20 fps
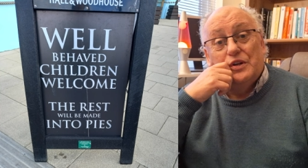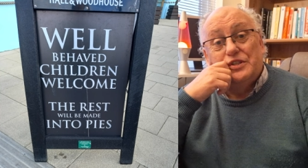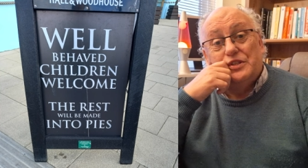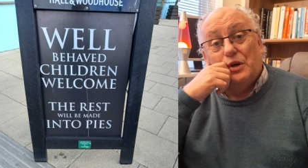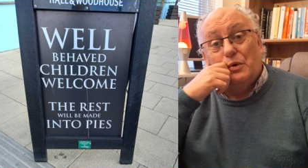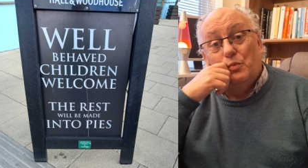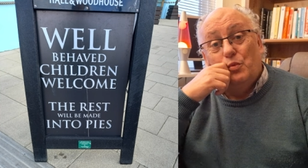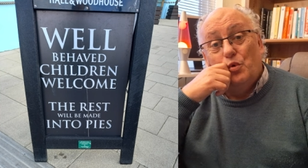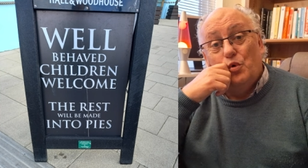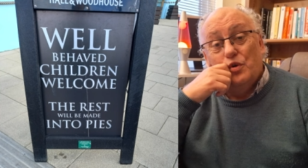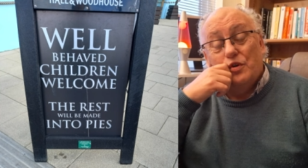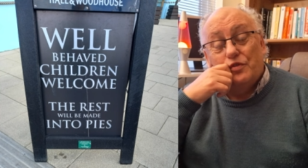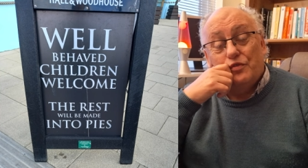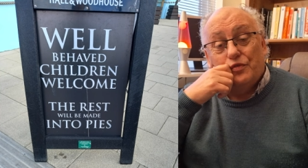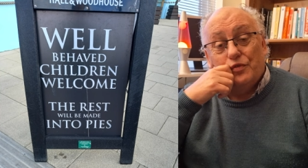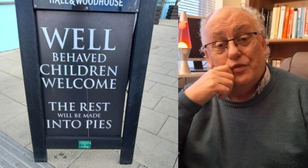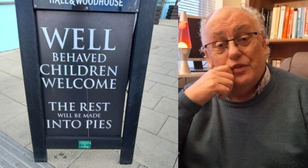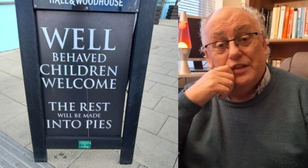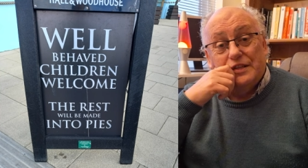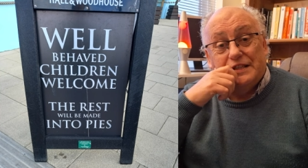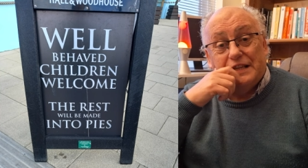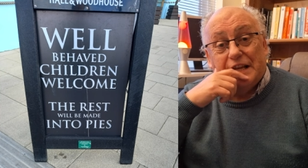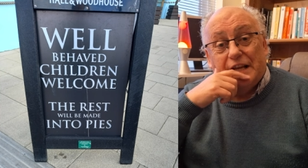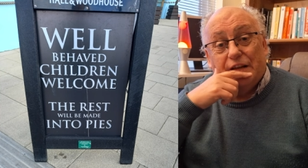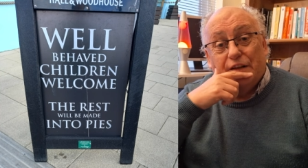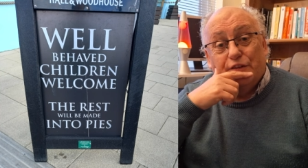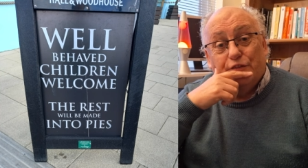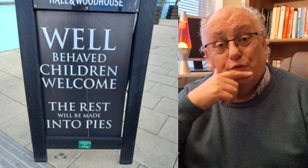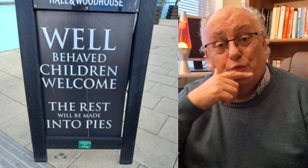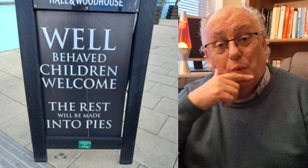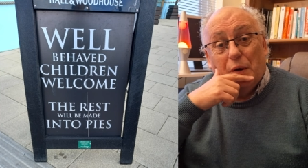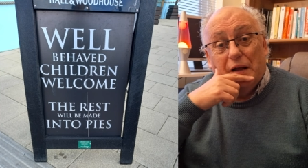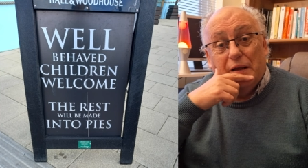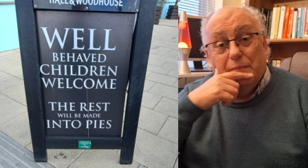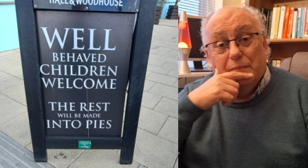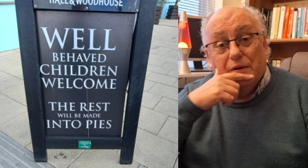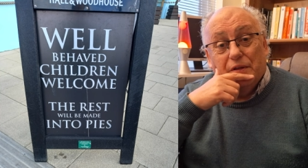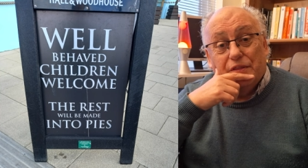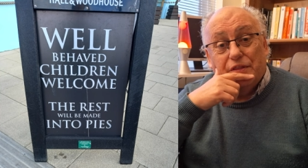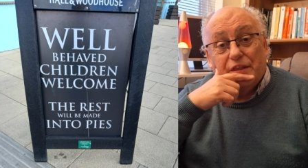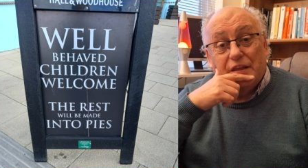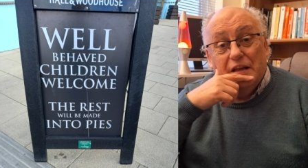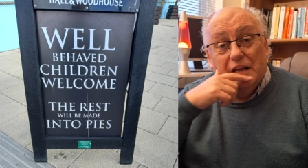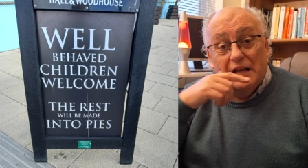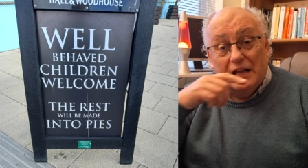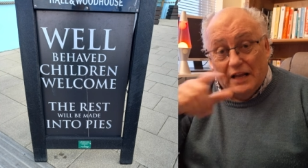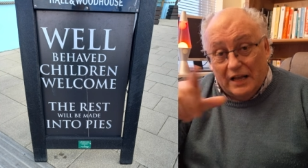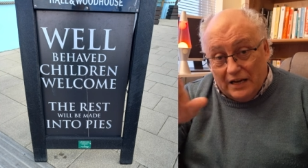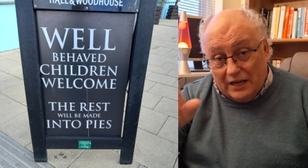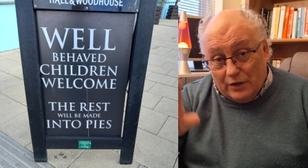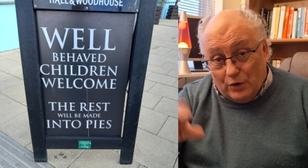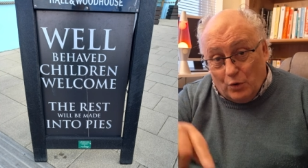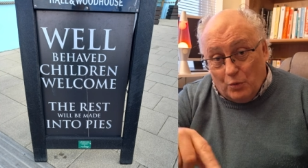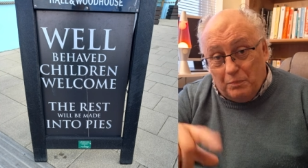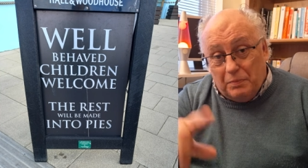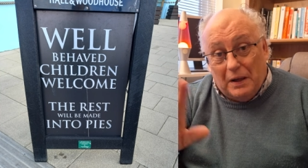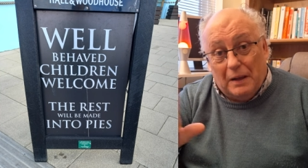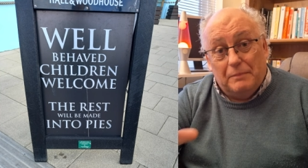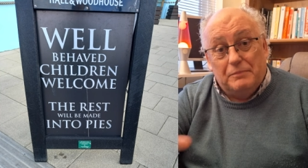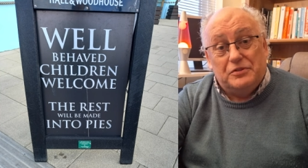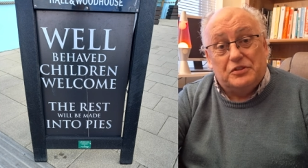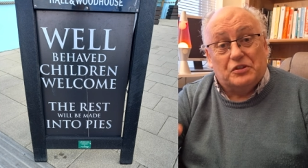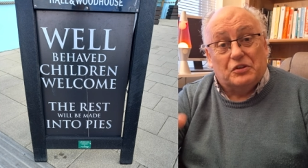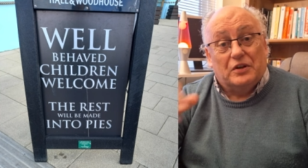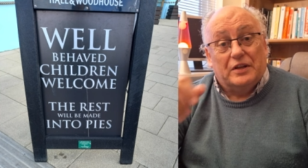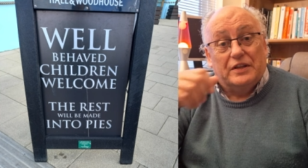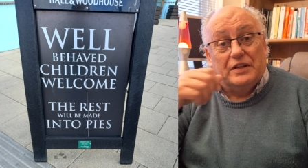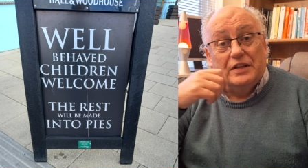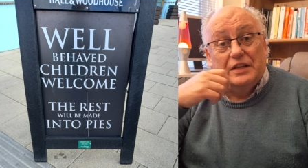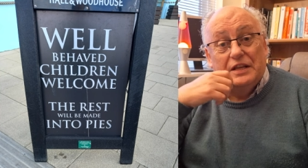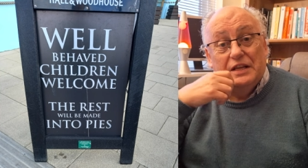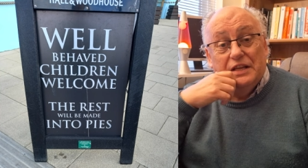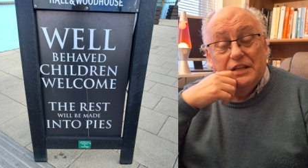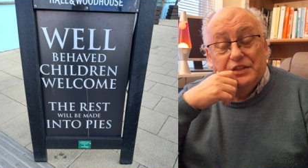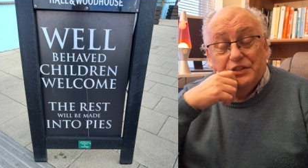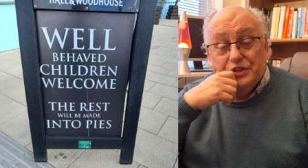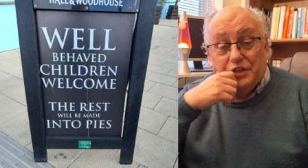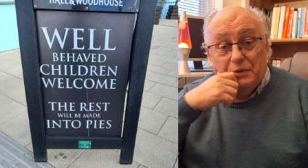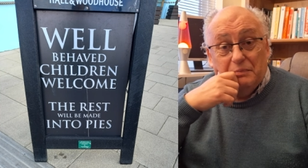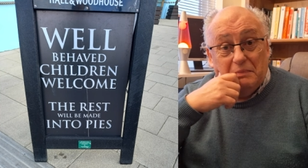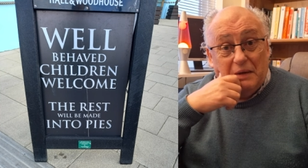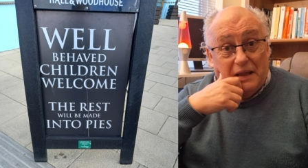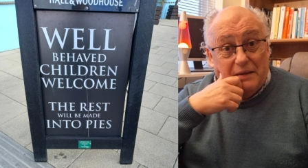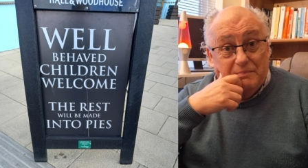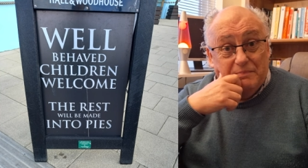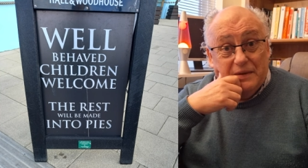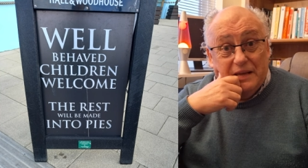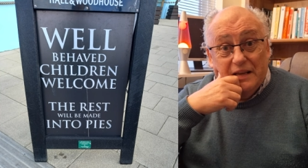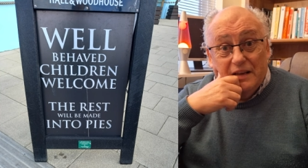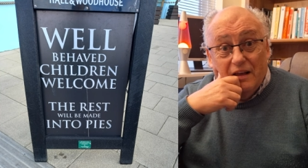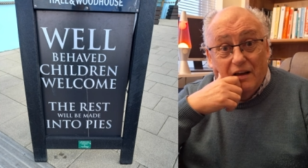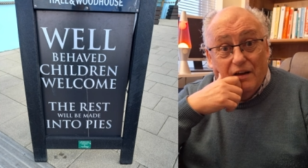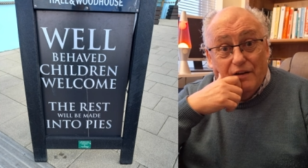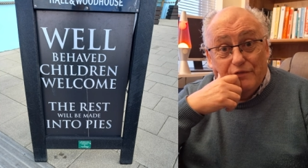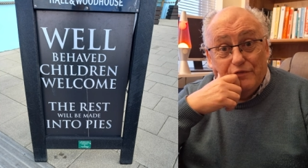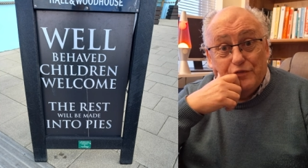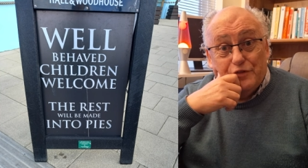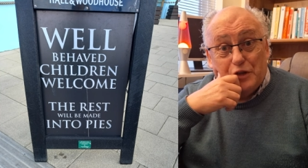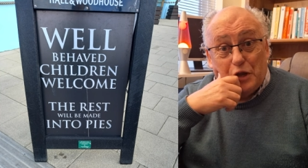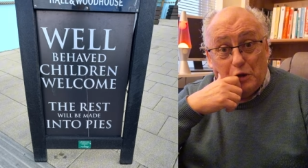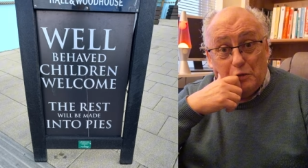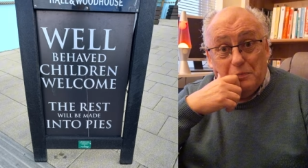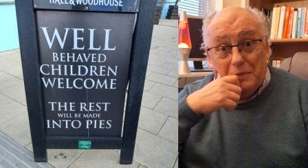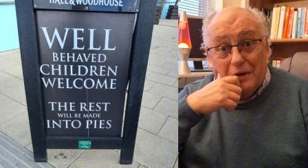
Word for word: as I walked through the town of Weymouth, a little pub sign that made me laugh so